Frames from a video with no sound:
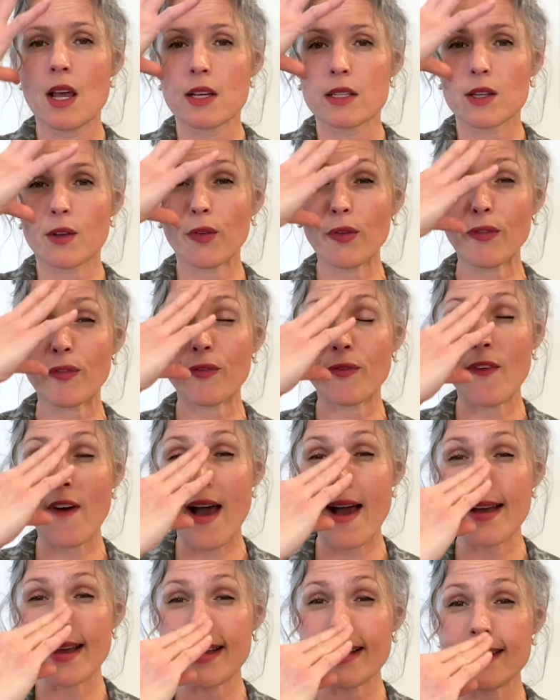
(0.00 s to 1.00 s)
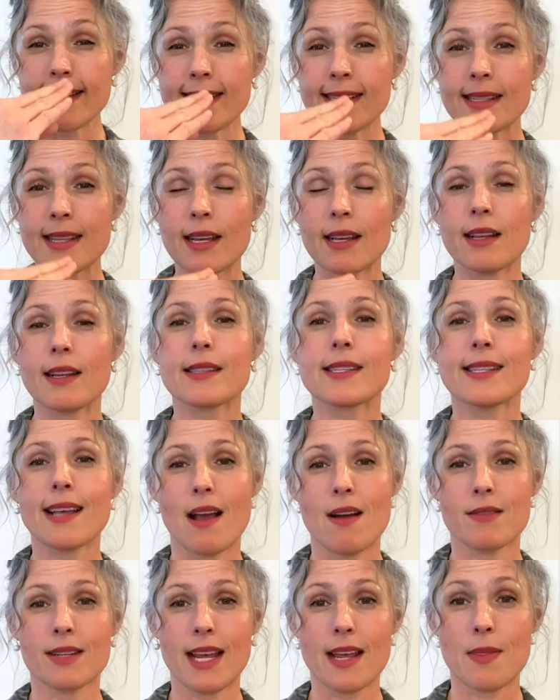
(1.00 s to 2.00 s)
to find the
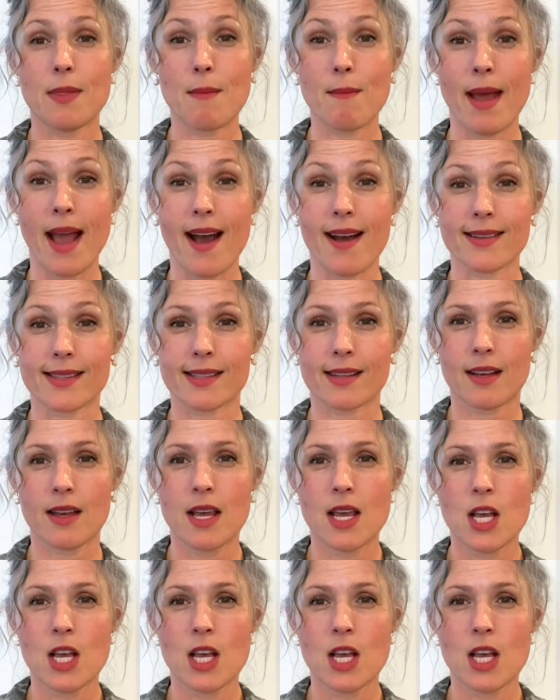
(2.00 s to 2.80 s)
sound in the mask?